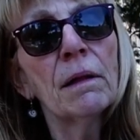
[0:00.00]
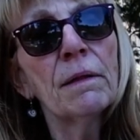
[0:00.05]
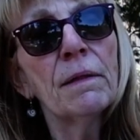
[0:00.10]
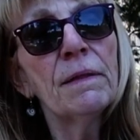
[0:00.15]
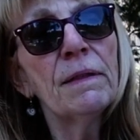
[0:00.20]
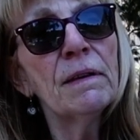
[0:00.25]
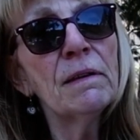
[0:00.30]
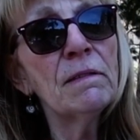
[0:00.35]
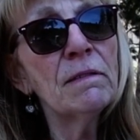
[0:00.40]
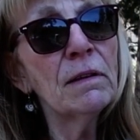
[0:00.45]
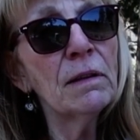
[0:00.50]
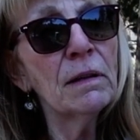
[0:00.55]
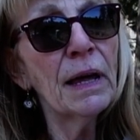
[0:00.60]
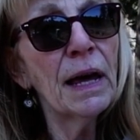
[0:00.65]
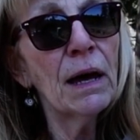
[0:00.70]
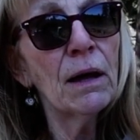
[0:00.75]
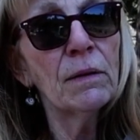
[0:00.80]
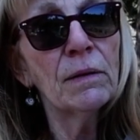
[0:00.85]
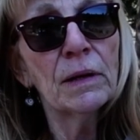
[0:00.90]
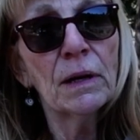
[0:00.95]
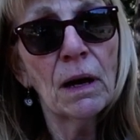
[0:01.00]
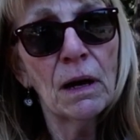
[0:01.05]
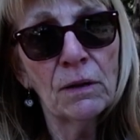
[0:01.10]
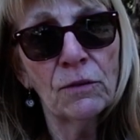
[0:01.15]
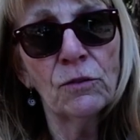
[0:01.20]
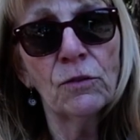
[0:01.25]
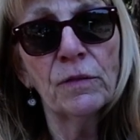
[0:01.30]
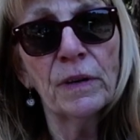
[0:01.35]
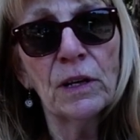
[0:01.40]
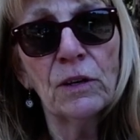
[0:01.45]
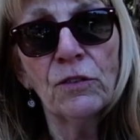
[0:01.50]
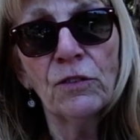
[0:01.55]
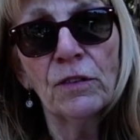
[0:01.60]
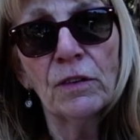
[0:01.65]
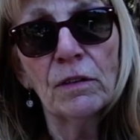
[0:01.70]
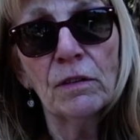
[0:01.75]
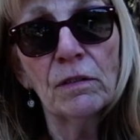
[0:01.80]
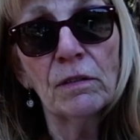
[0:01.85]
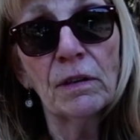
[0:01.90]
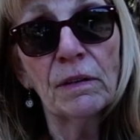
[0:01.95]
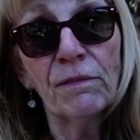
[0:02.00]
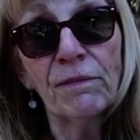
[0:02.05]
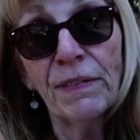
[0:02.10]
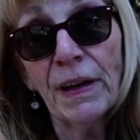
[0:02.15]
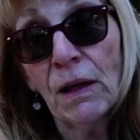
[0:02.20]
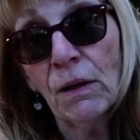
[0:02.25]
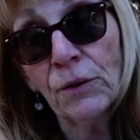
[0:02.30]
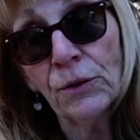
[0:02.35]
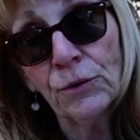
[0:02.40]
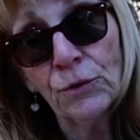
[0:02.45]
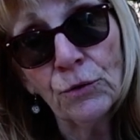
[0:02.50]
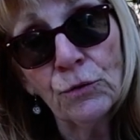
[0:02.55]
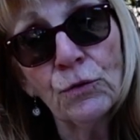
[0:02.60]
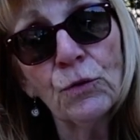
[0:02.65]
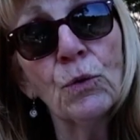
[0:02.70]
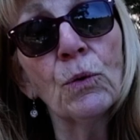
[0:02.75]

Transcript: This allowed the conservationists and falconers